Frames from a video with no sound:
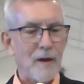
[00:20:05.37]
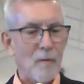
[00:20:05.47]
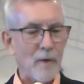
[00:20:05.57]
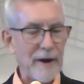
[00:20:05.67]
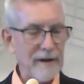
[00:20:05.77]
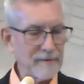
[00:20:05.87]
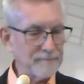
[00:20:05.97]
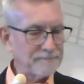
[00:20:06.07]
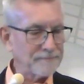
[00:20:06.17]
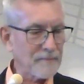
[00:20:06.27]
One of
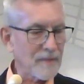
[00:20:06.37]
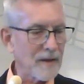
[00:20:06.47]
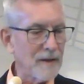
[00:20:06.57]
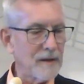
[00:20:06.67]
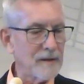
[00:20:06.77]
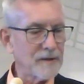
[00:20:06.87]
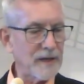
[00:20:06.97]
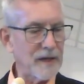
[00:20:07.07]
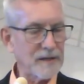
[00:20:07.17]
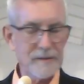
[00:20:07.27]
them
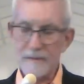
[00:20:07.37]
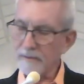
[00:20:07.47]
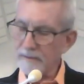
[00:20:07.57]
says,